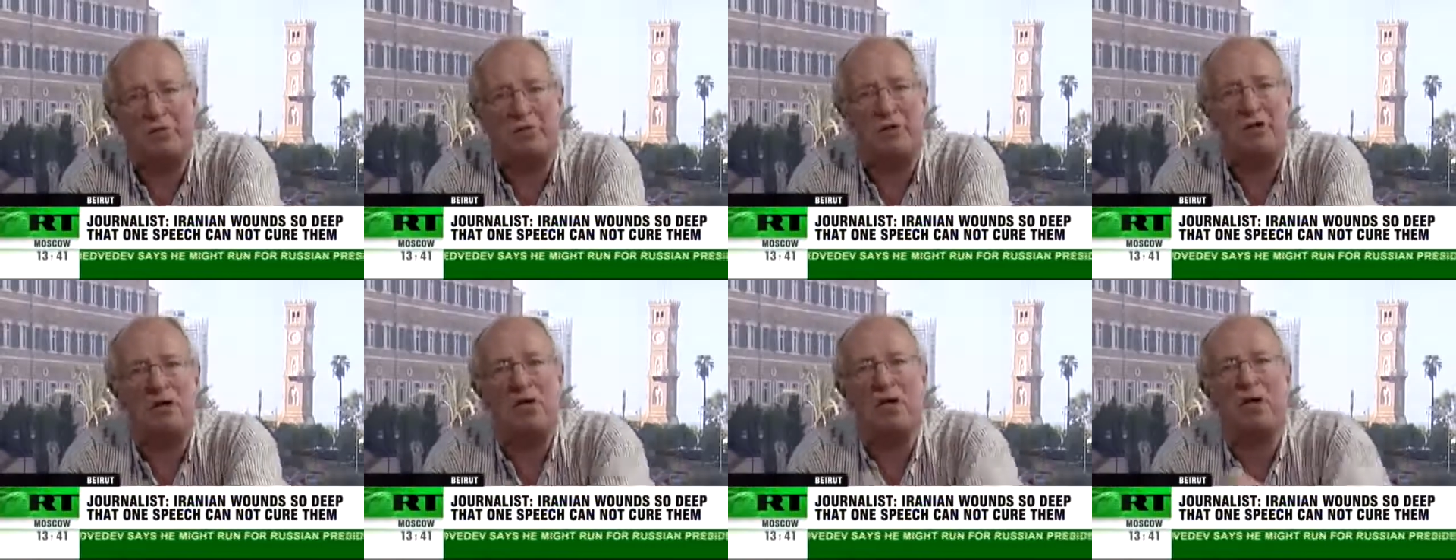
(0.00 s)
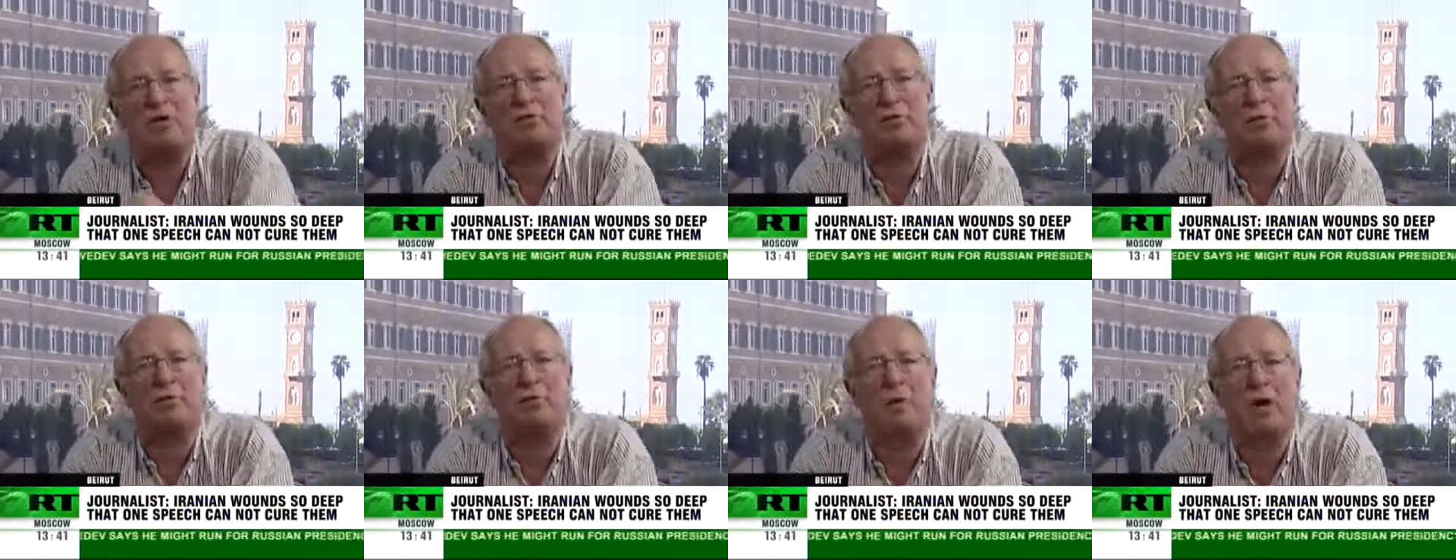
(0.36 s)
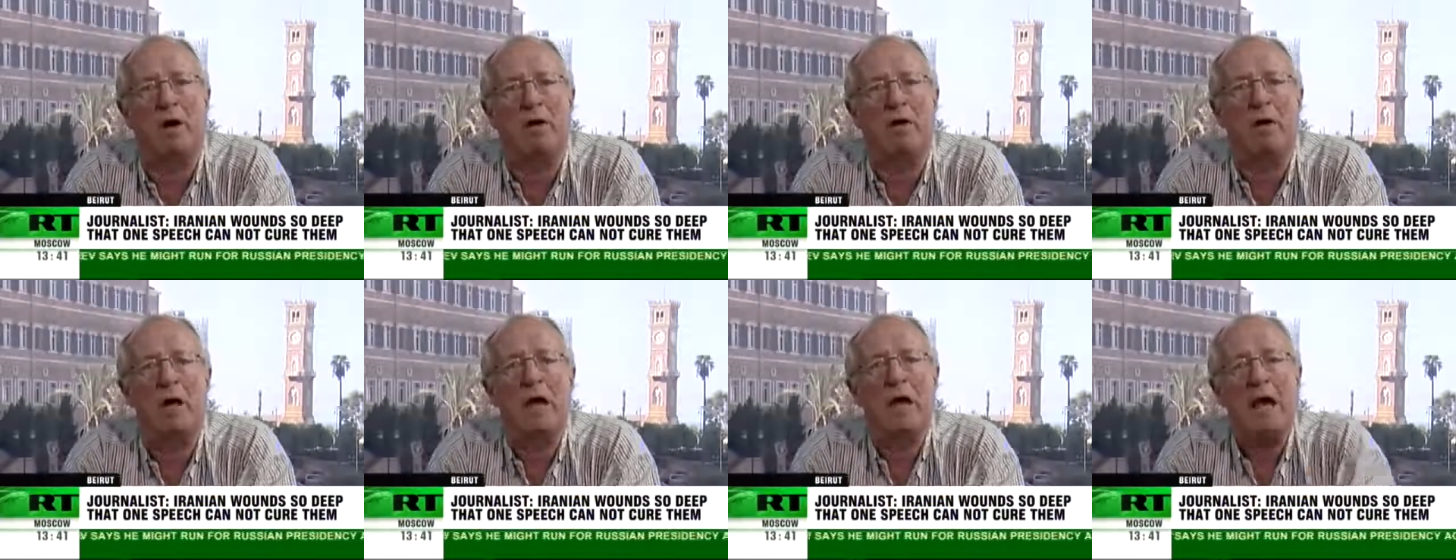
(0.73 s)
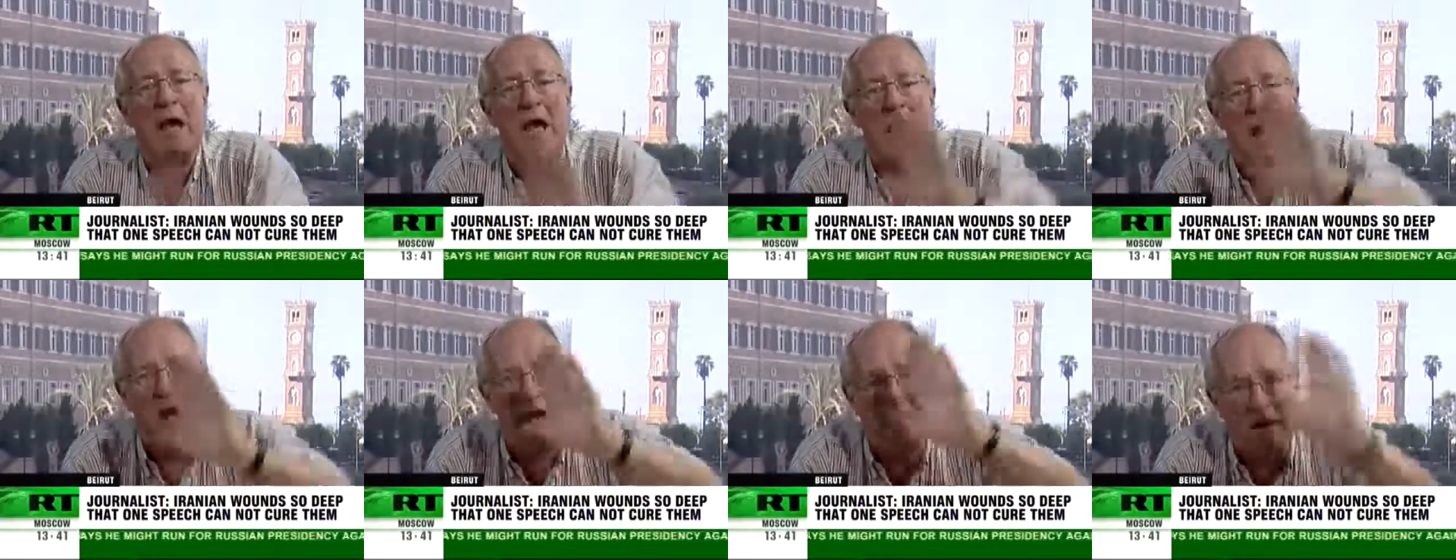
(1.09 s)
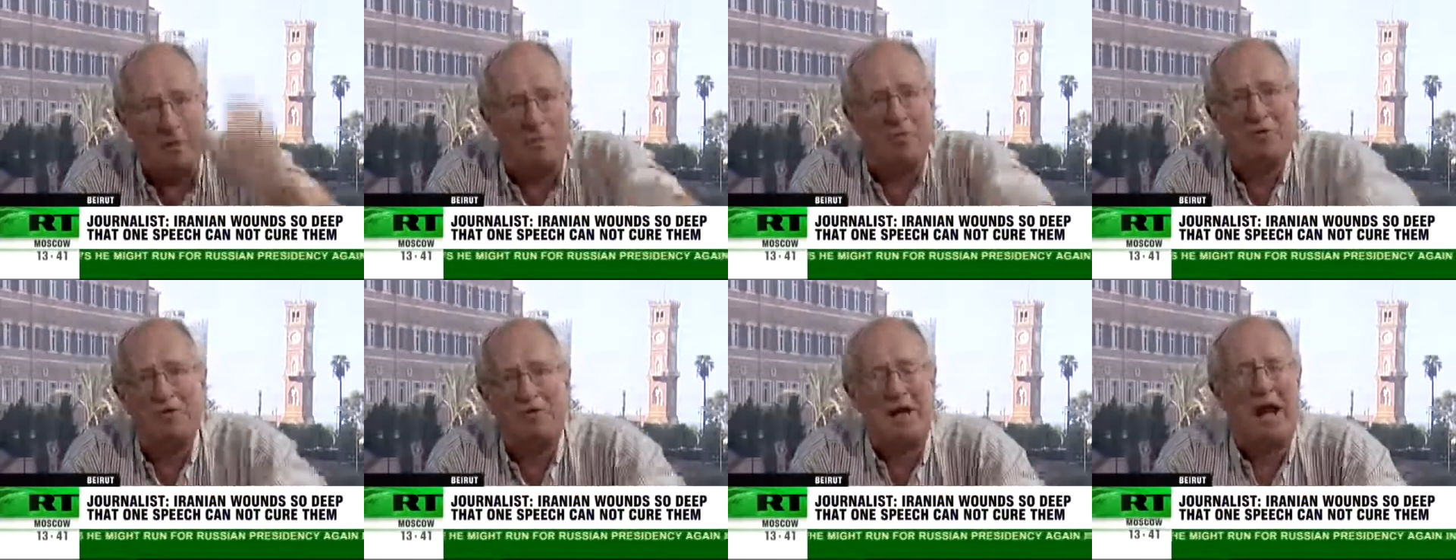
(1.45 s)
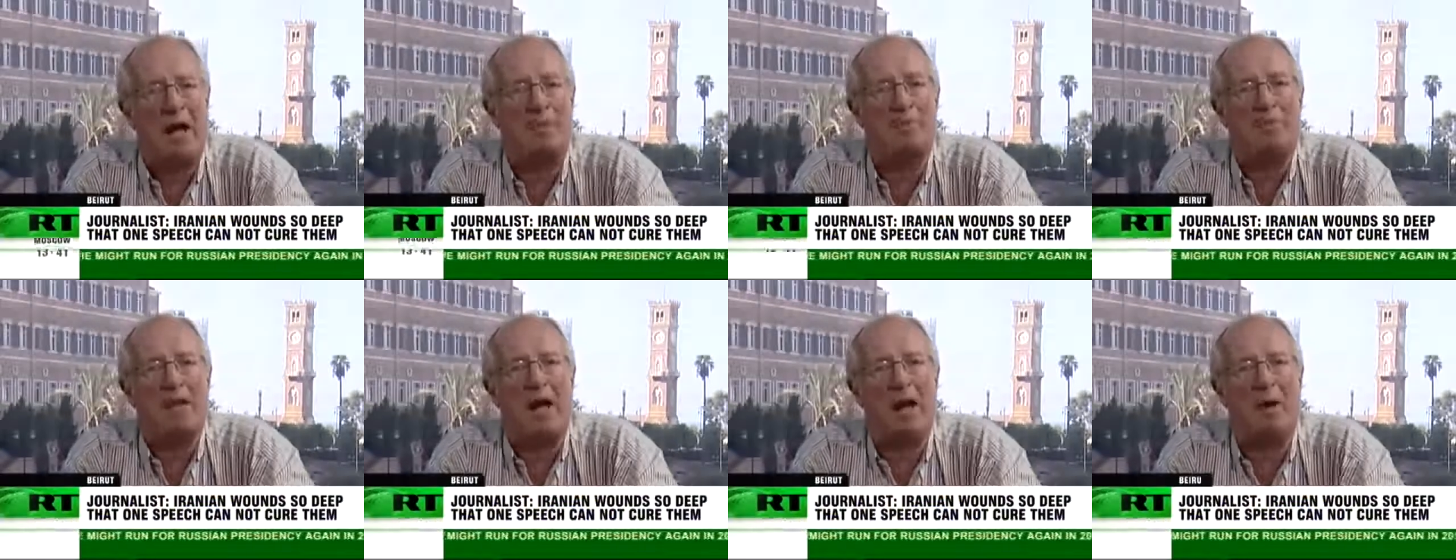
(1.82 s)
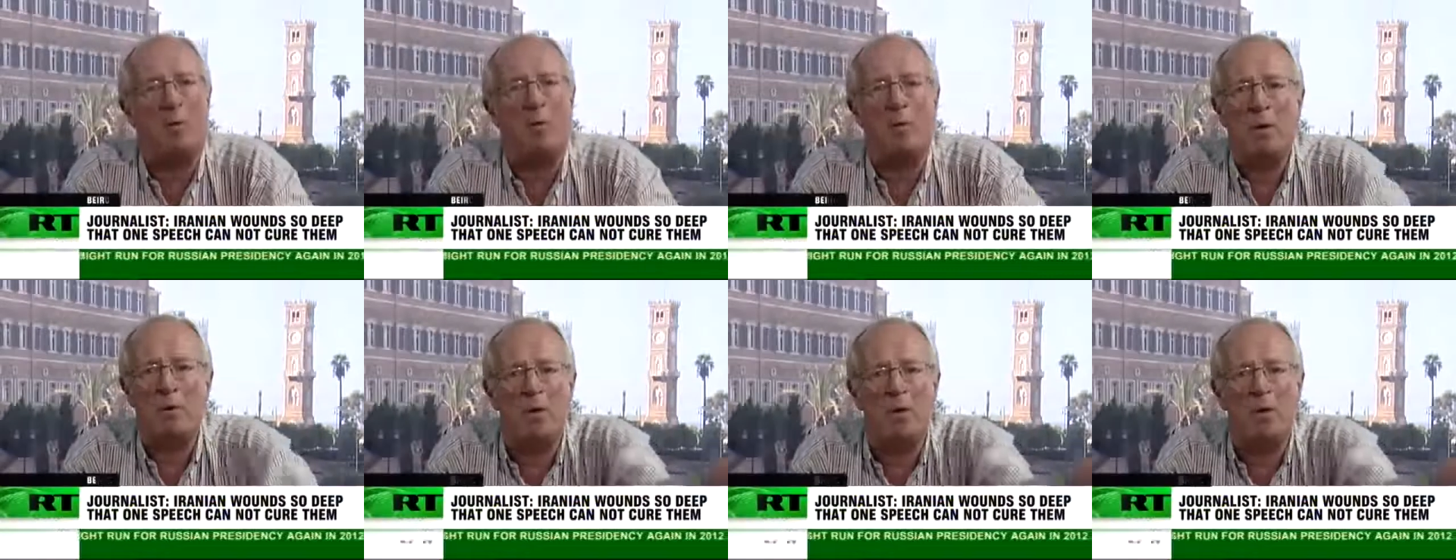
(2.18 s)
to reach out to Iran, and he was slapped down.